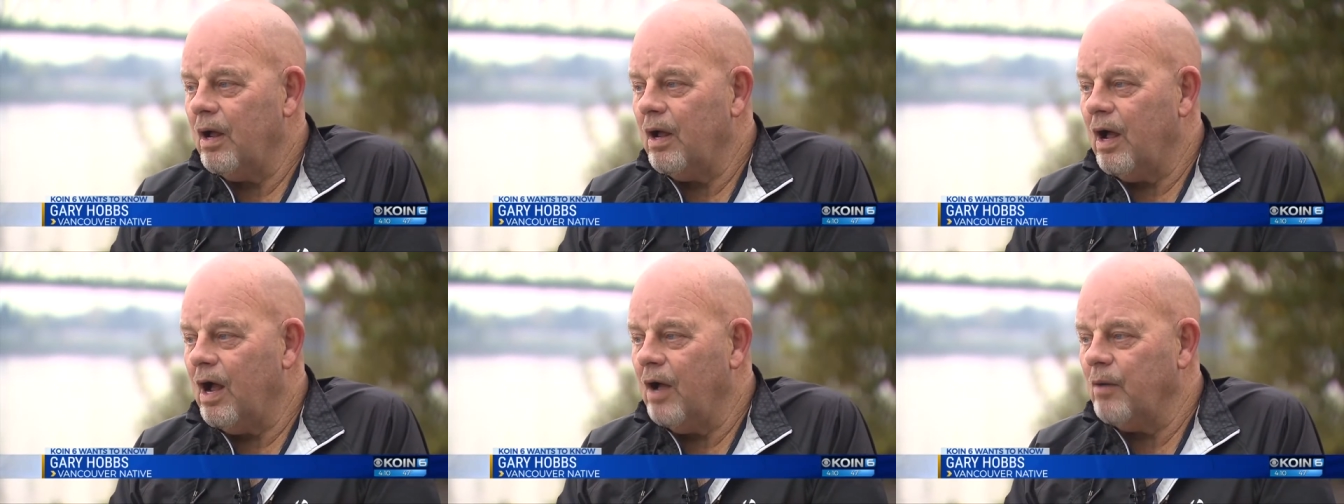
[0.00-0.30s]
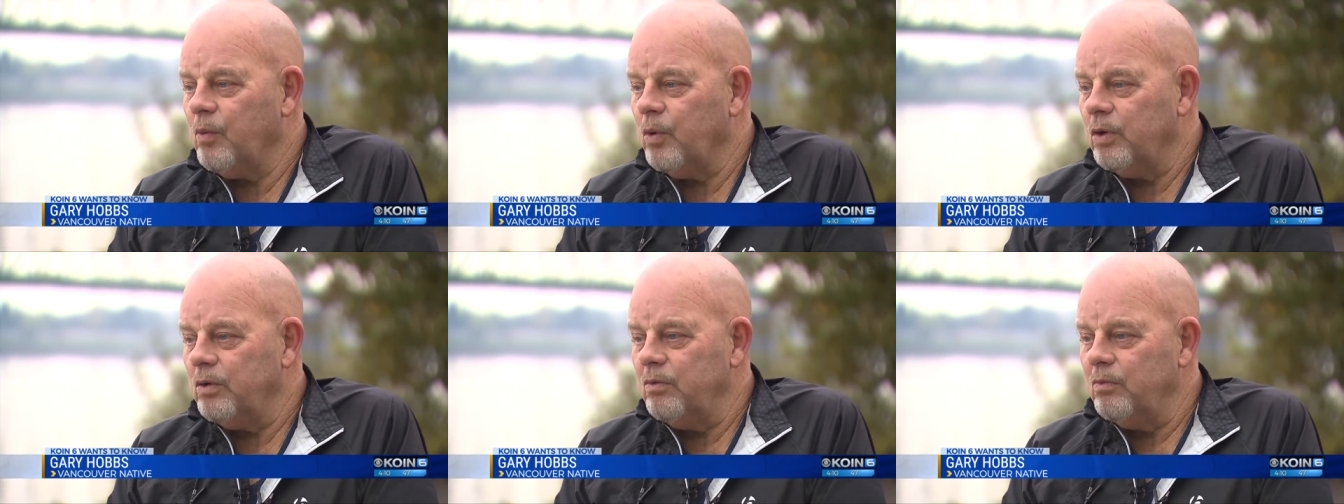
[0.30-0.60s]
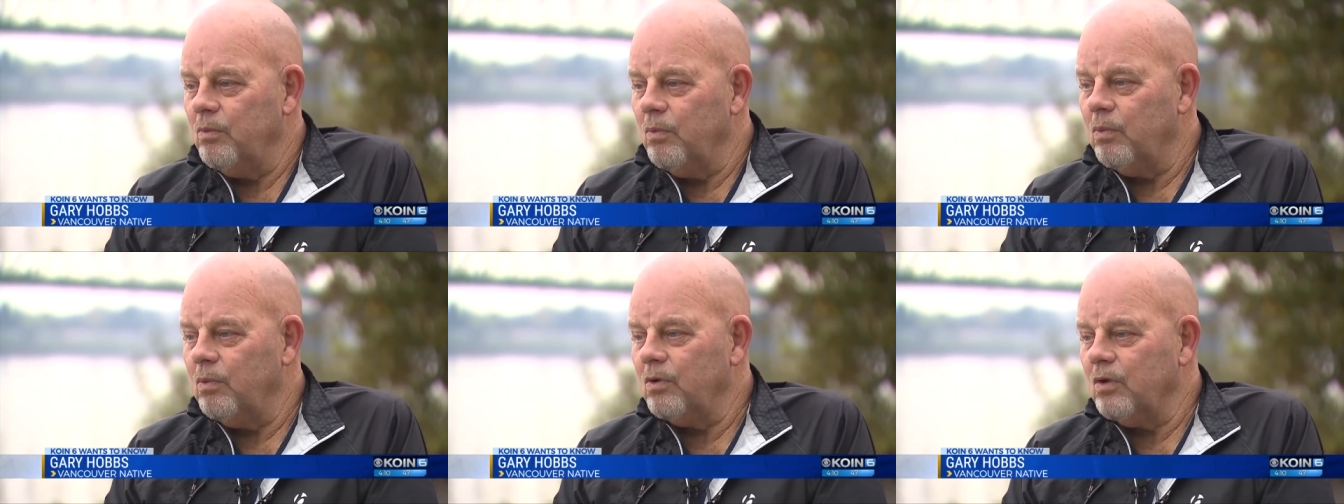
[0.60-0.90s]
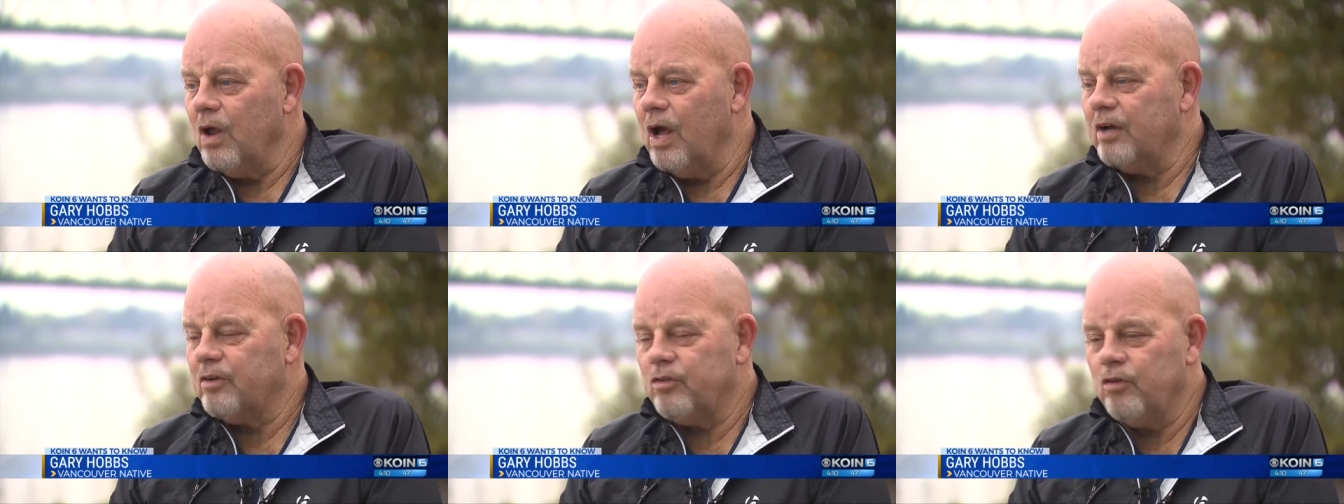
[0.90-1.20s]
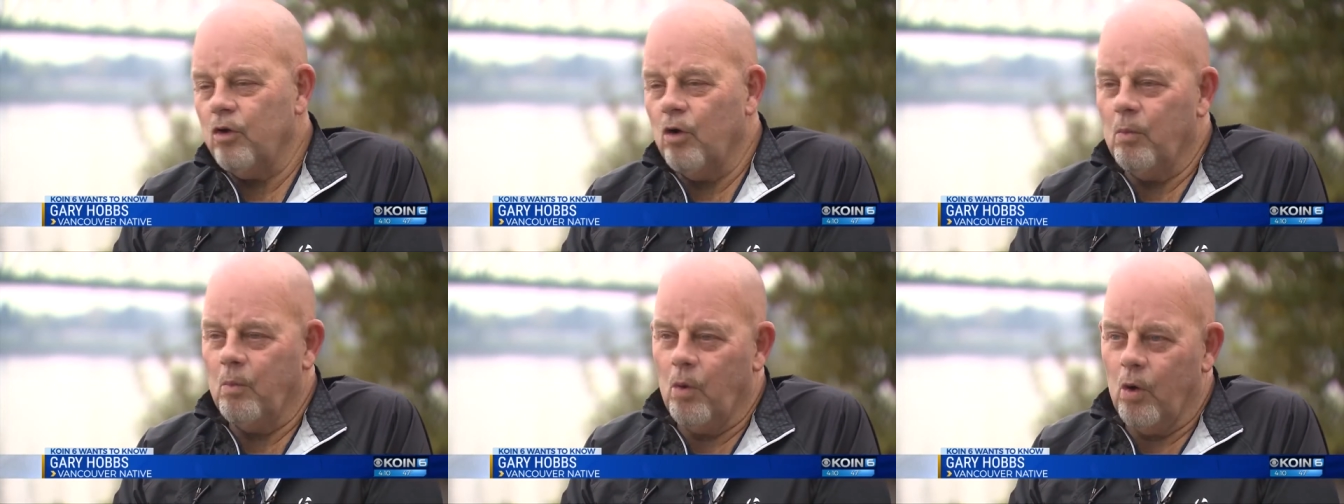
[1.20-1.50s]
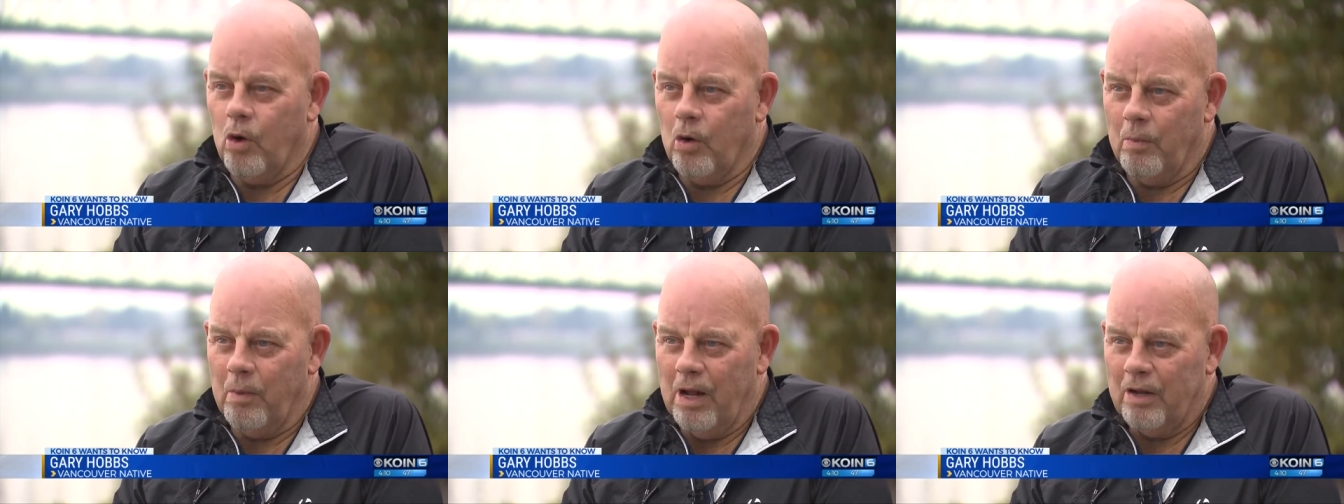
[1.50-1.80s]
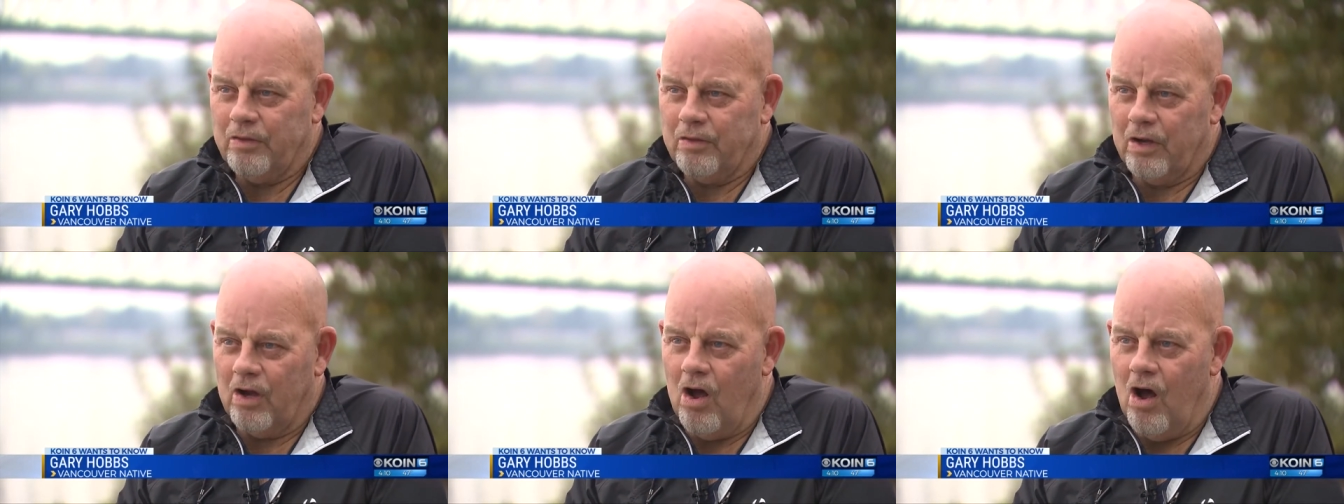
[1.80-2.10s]
I would like to know more
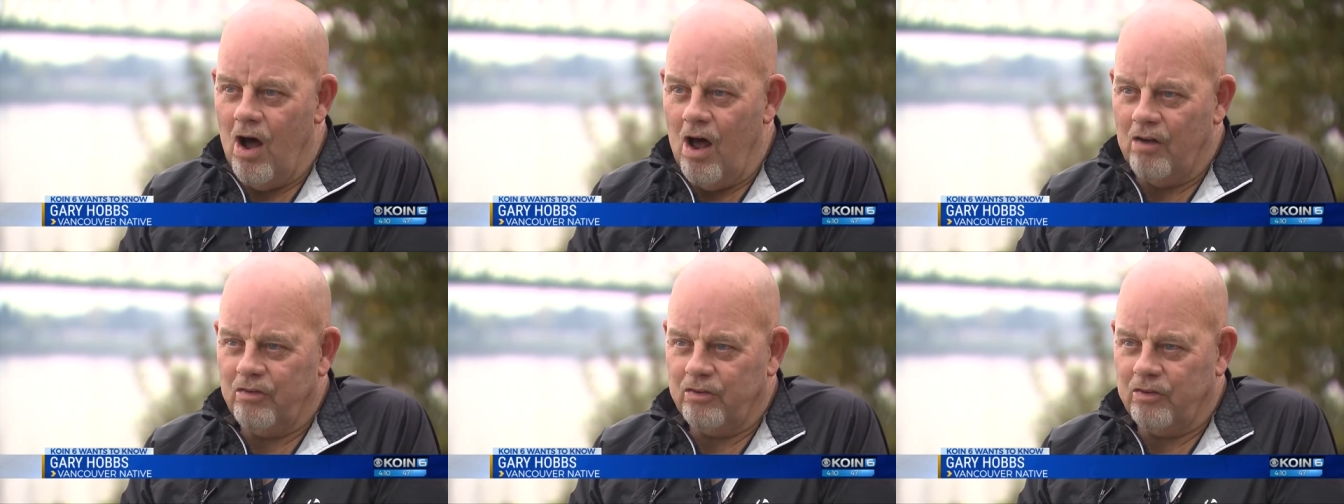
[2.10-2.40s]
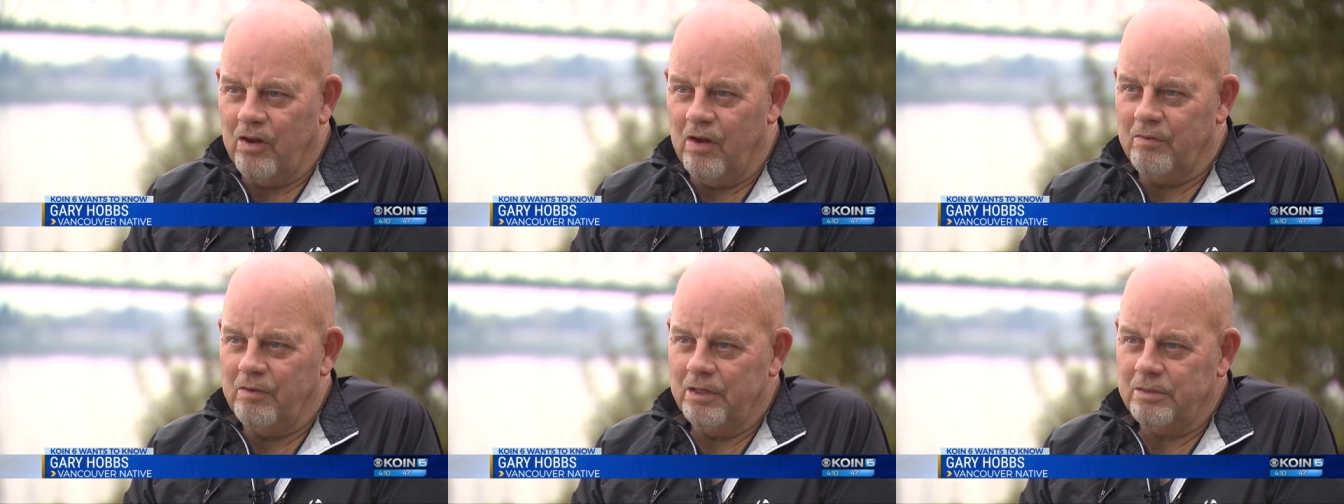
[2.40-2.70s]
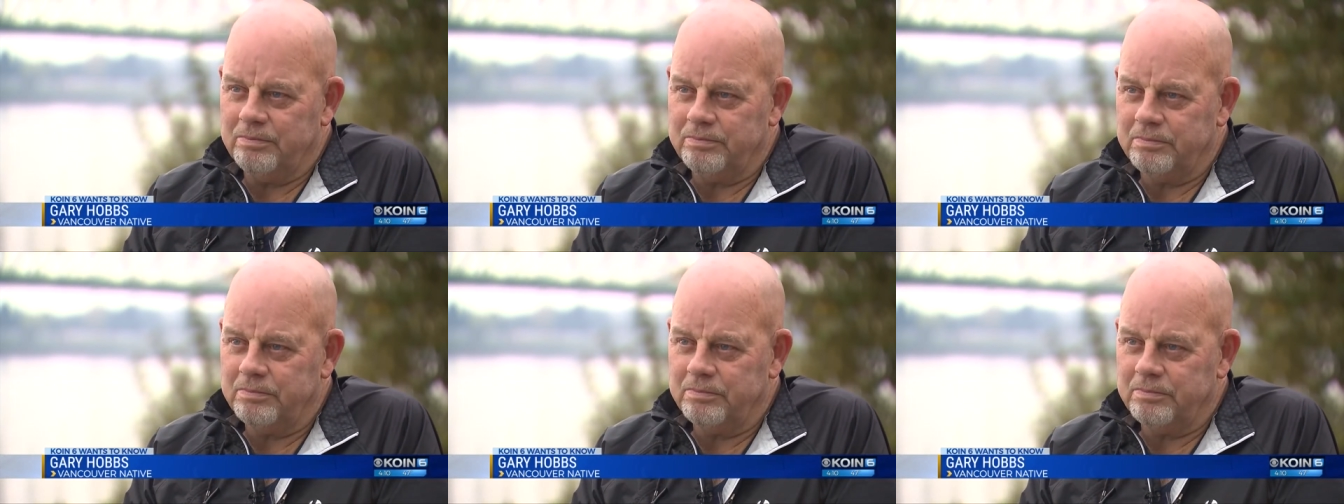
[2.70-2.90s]
about the cost of it.